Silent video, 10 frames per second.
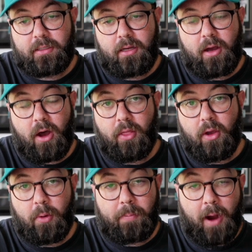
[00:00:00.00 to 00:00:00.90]
Although
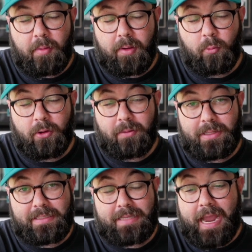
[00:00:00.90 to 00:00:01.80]
we probably wouldn't
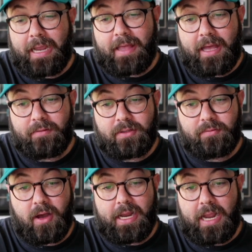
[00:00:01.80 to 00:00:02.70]
be saying that if
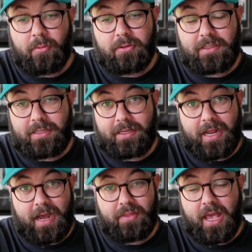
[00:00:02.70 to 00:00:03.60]
Devon Hamilton didn't
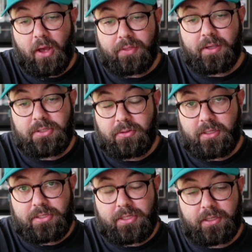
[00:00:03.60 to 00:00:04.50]
have the health issue
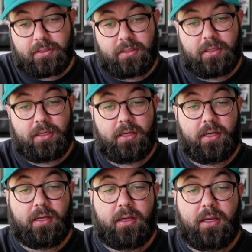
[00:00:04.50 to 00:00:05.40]
this year.
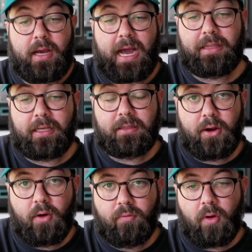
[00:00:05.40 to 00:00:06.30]
I think that
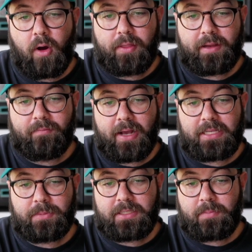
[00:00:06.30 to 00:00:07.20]
overall the
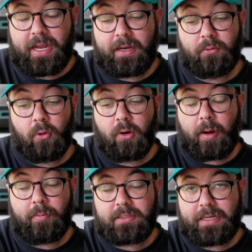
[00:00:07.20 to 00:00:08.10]
investments made in Roy
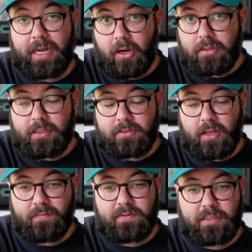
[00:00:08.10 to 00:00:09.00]
Robertson-Harris this
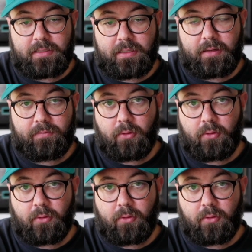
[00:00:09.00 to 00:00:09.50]
offseason and Foley